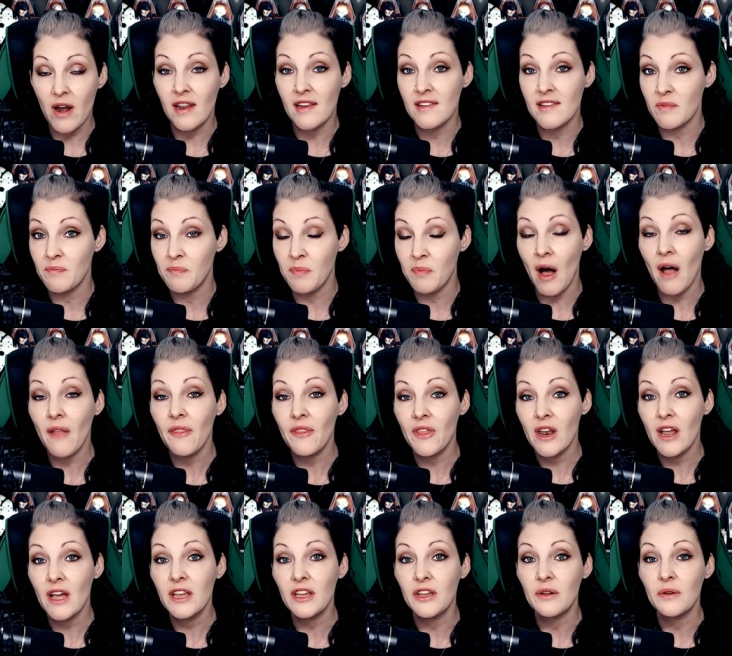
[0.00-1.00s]
It's a bot that
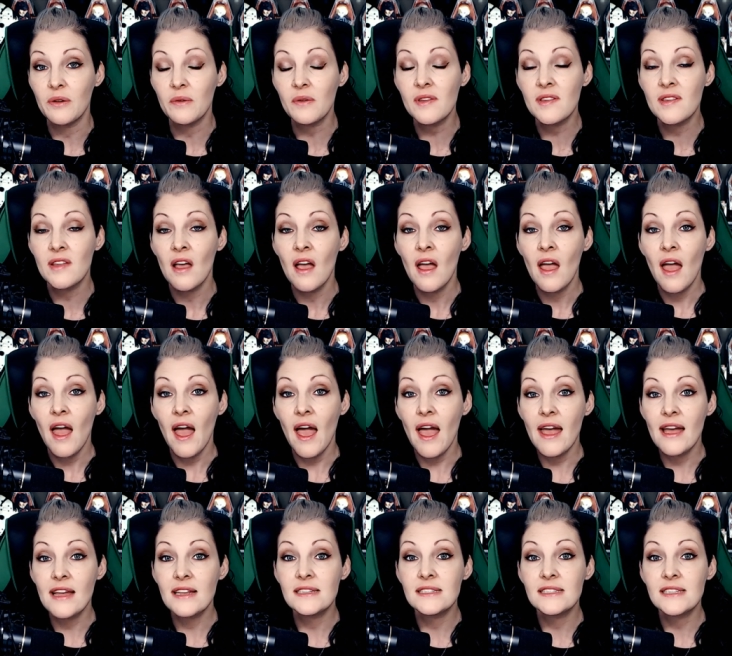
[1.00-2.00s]
I use,
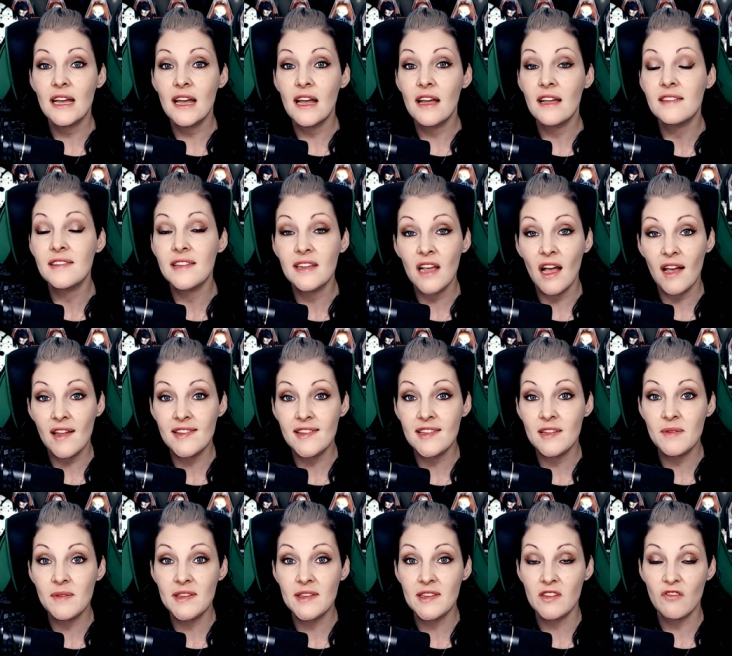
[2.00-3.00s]
and uh, it's a custom
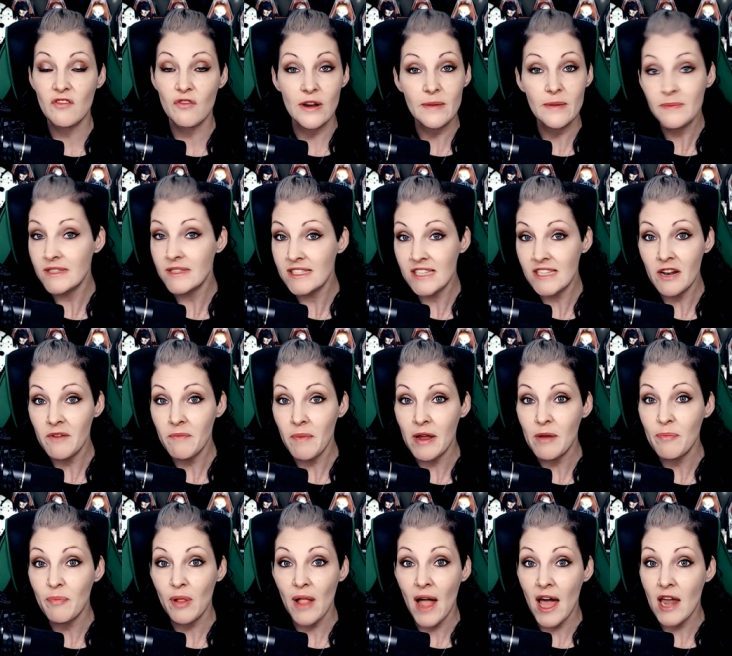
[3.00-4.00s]
script done by
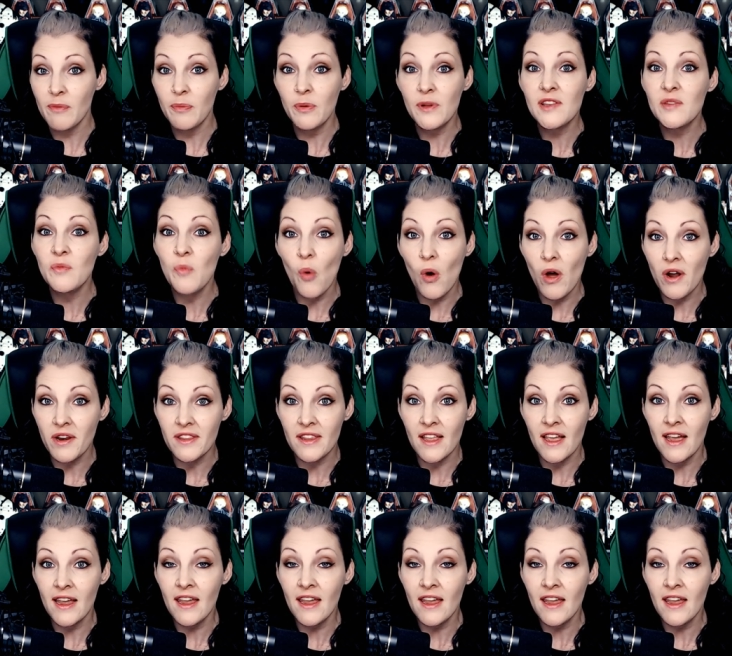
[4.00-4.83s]
Platypus Muerte.